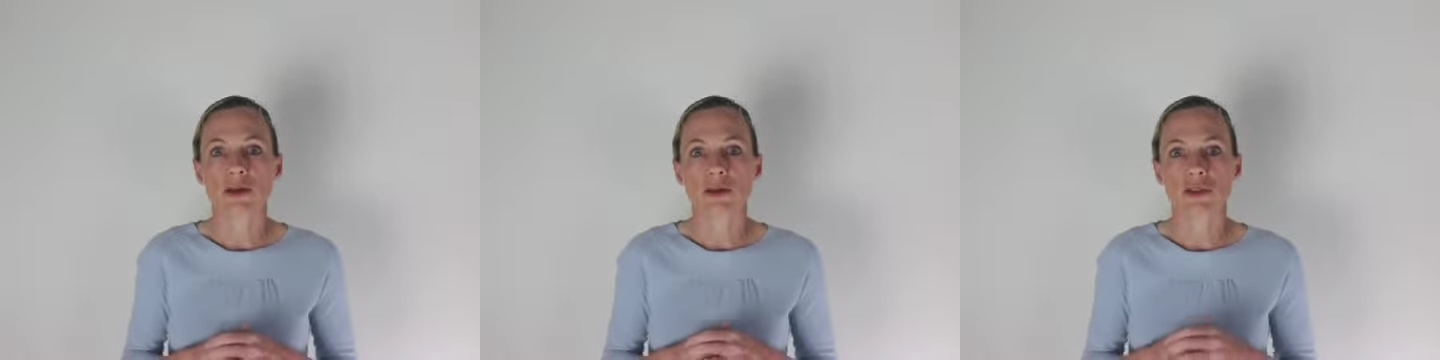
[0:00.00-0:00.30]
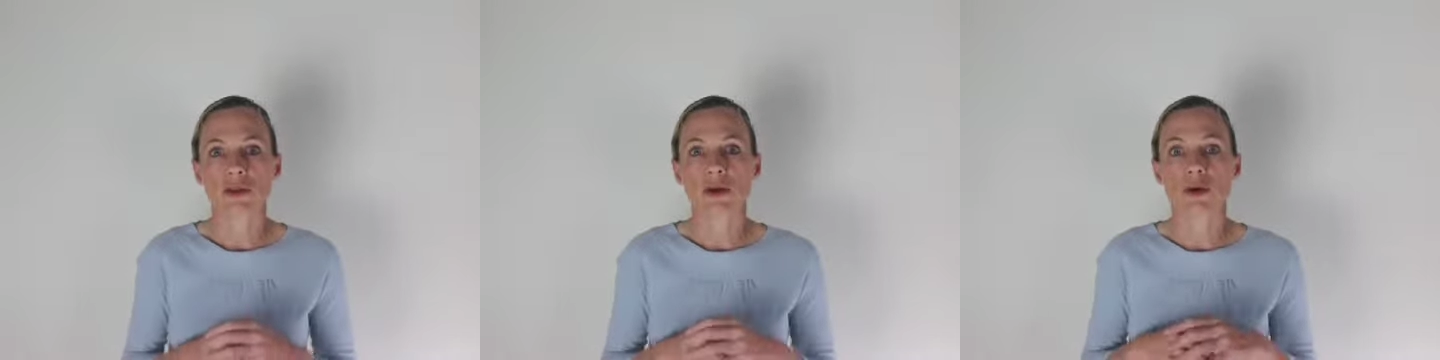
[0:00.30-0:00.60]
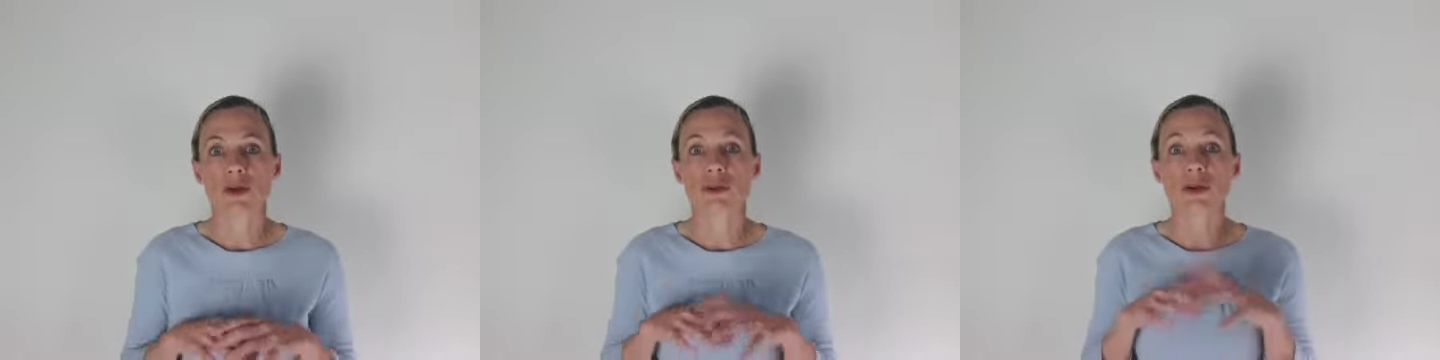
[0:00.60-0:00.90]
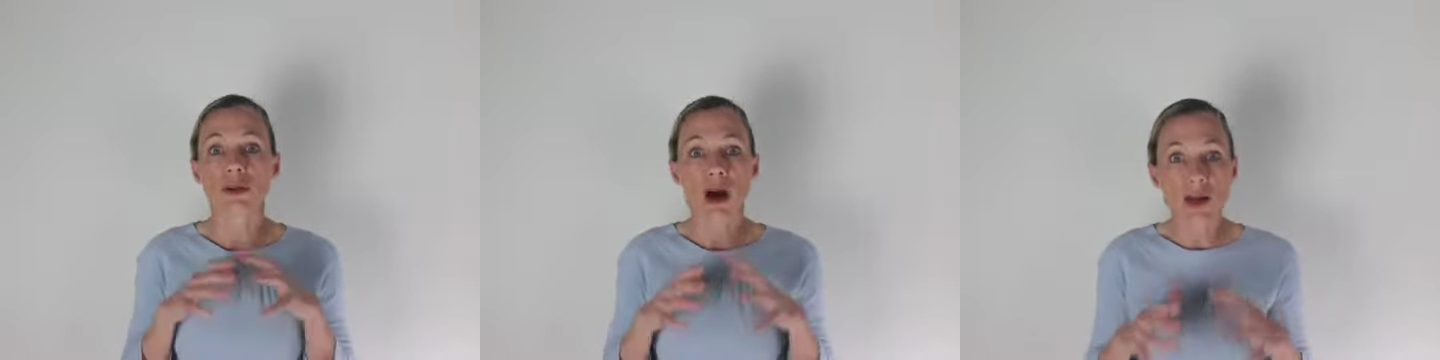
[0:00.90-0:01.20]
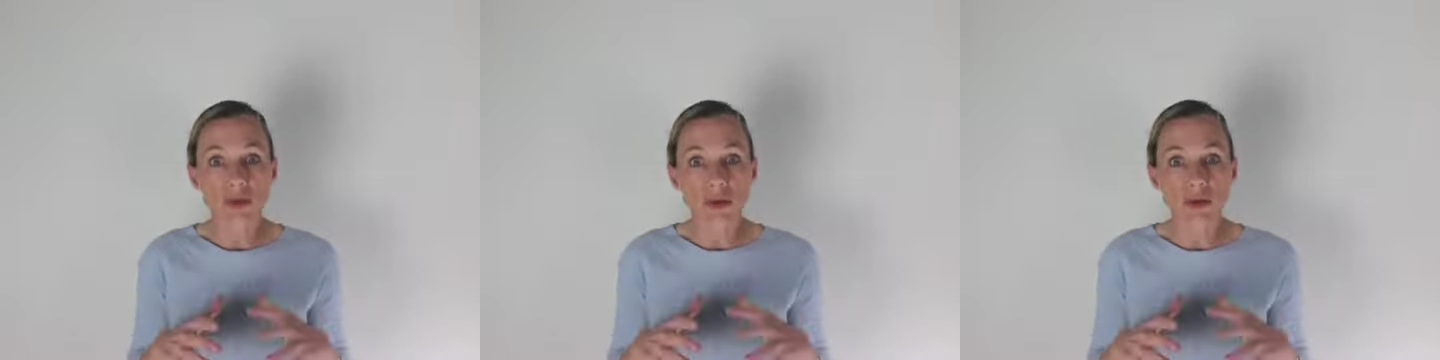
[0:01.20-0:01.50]
to go through a
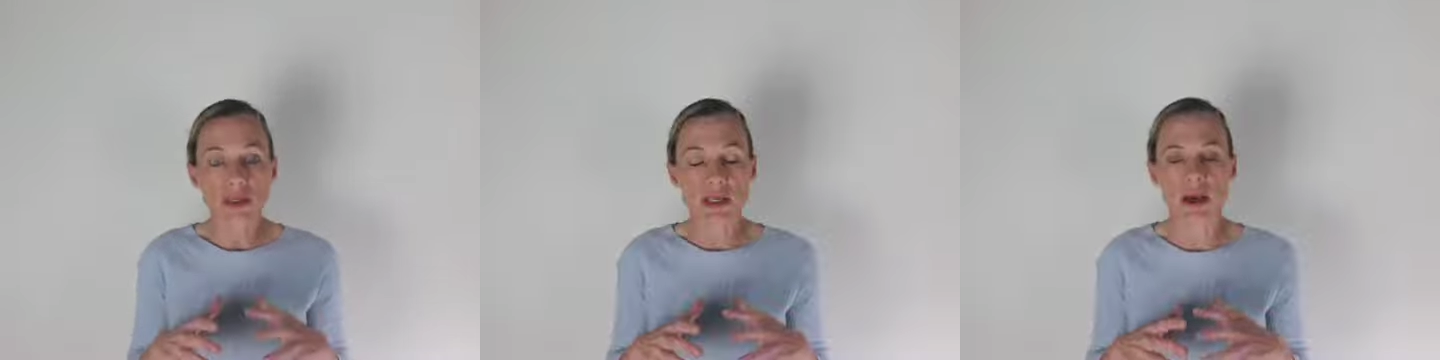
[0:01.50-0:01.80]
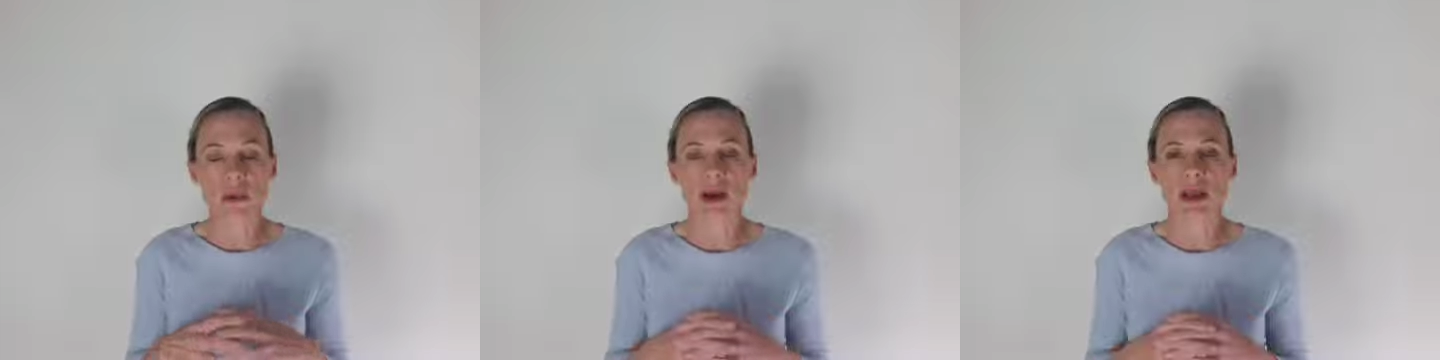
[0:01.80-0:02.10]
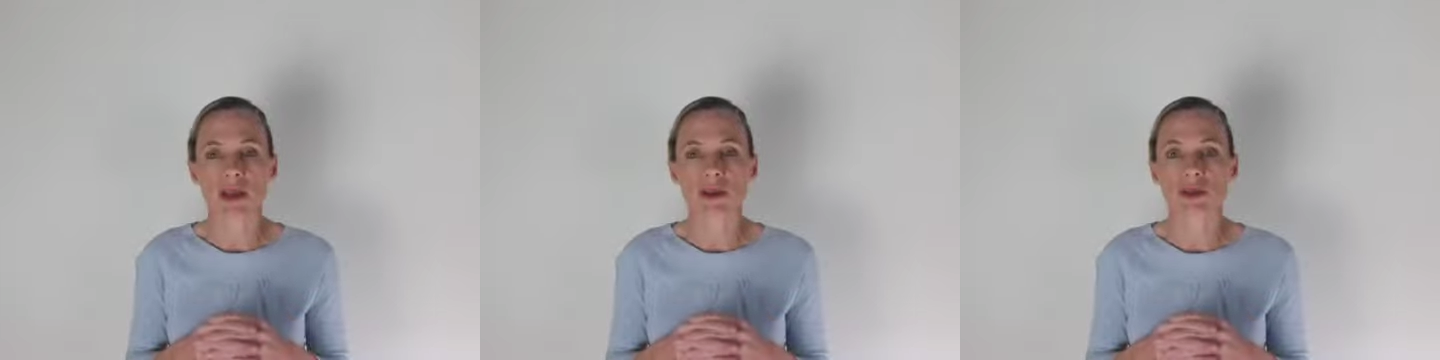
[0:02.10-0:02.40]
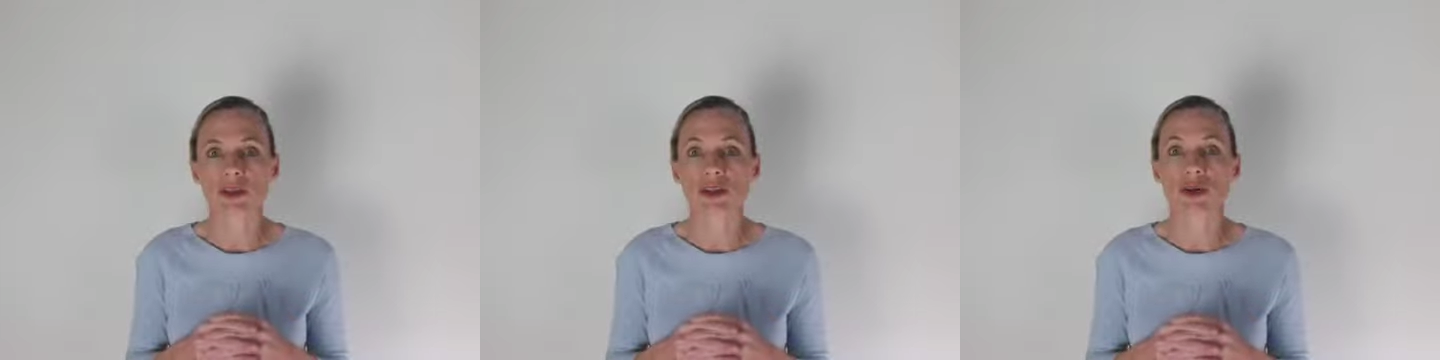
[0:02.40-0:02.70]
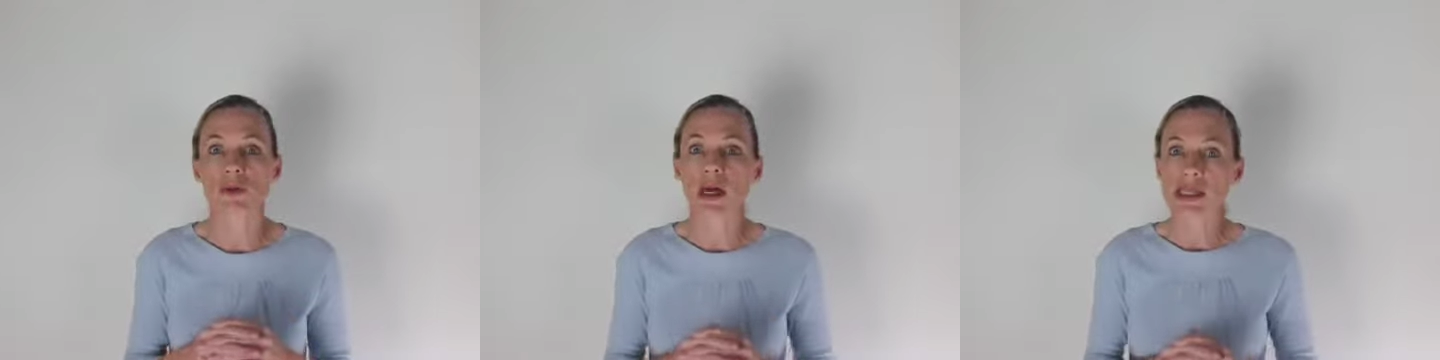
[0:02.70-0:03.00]
lot of hoops to get one, and there's a
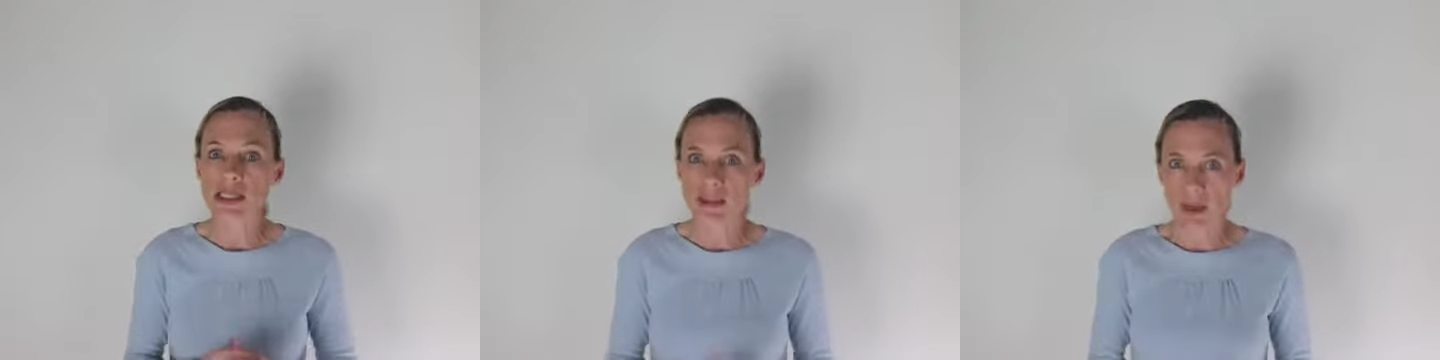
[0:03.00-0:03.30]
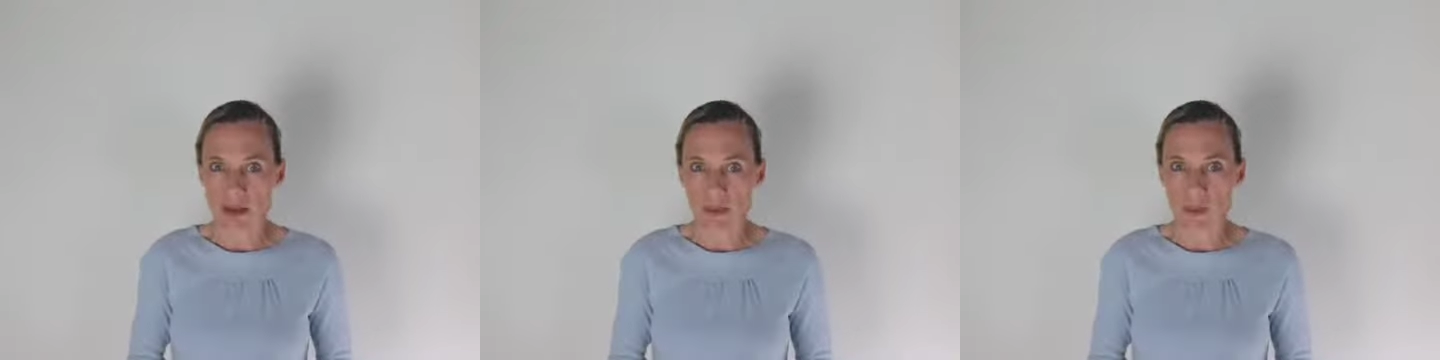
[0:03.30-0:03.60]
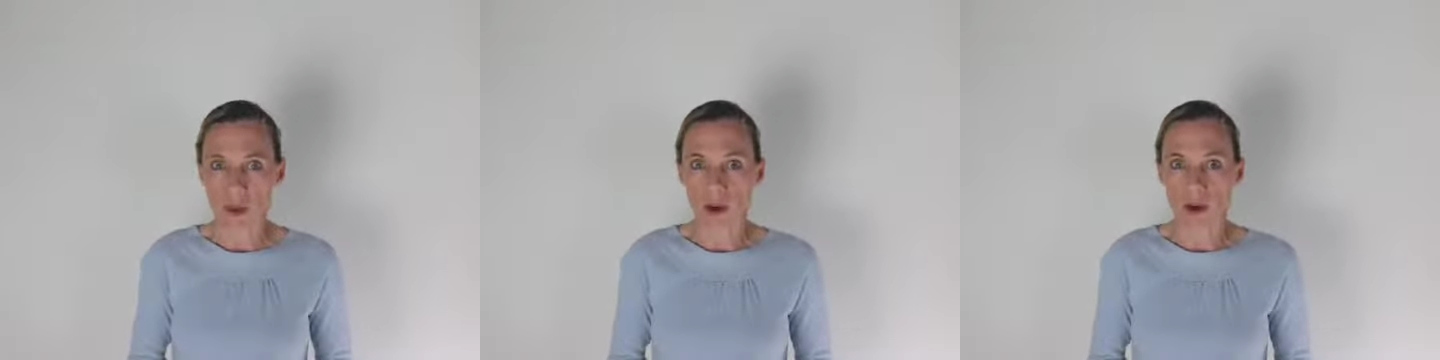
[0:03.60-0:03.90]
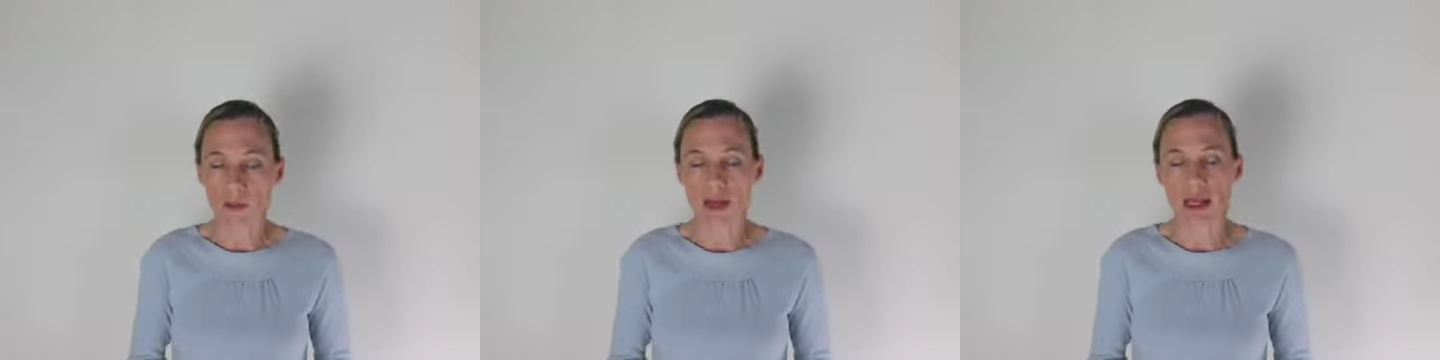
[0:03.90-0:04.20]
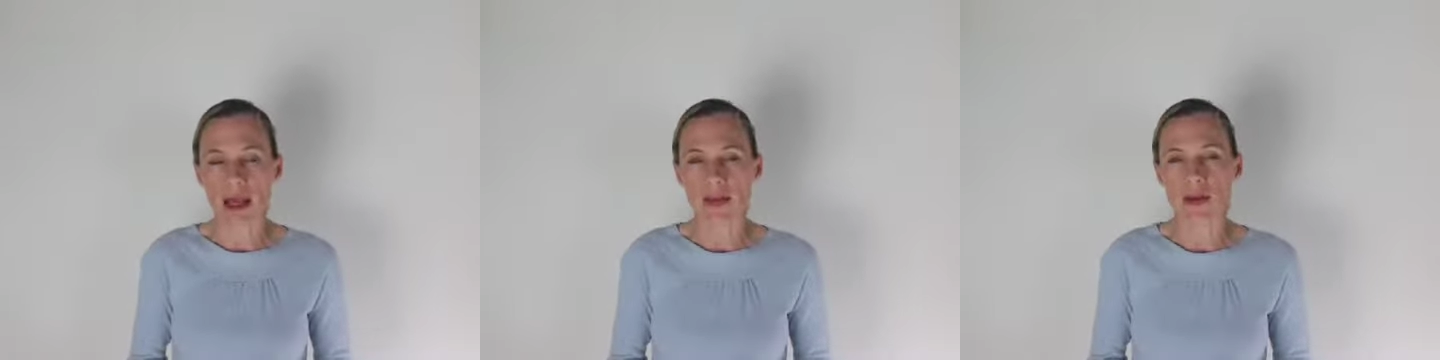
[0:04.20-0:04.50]
tremendous amount of paperwork, but
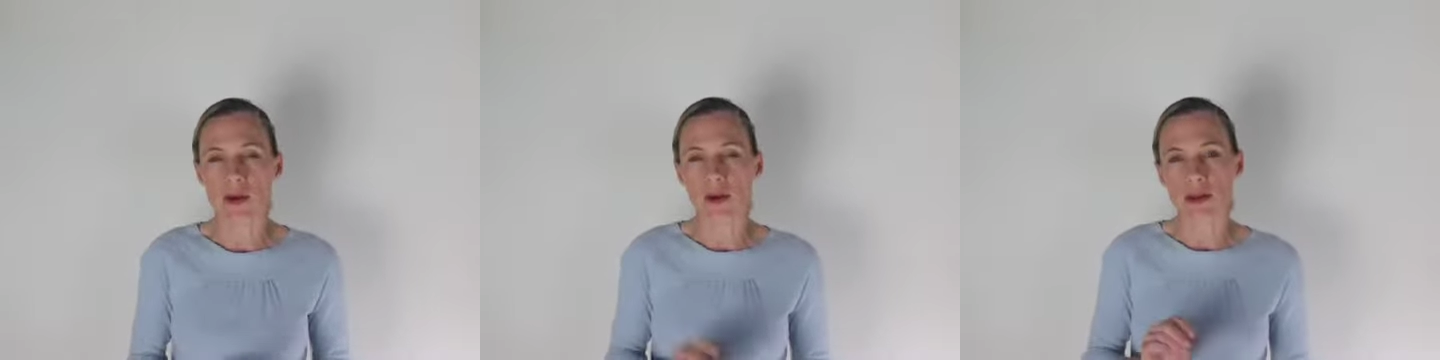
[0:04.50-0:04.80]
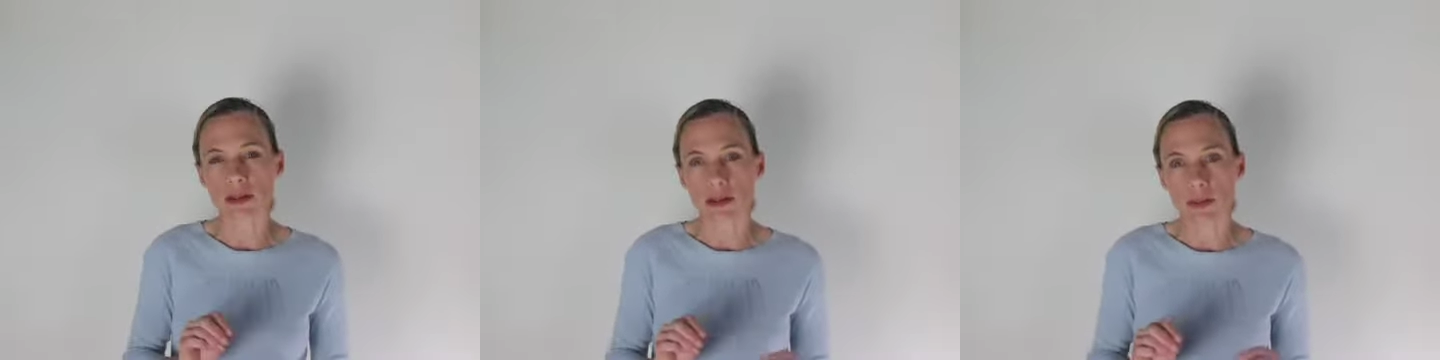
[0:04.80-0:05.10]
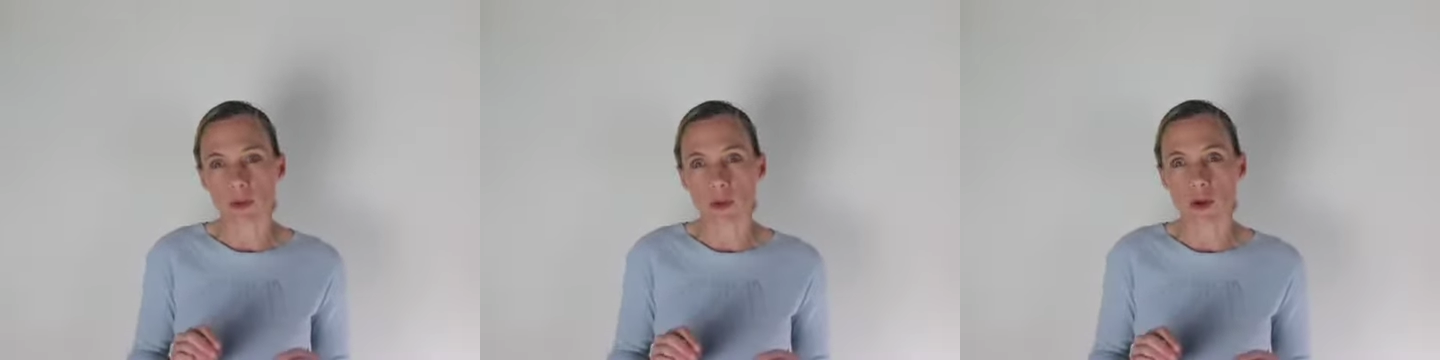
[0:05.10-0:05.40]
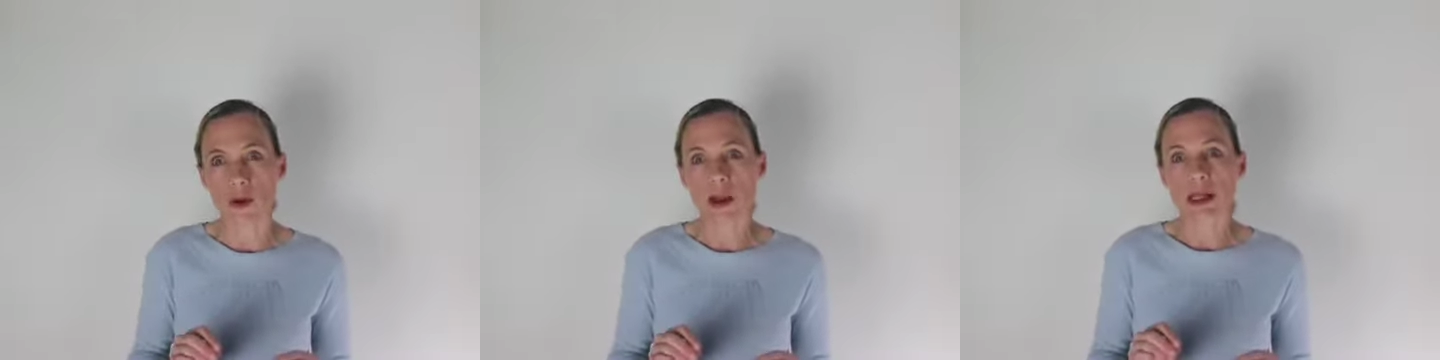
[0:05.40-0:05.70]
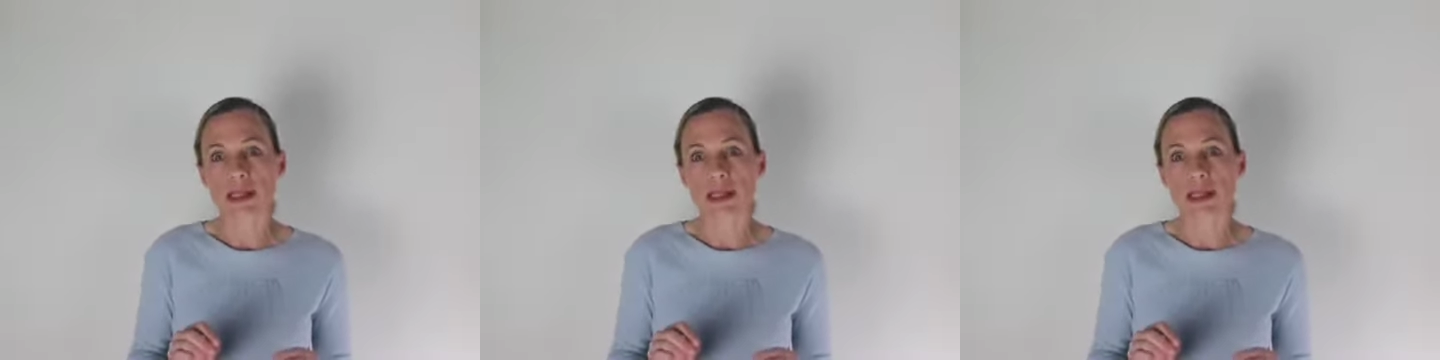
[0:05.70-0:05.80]
again, they're a little more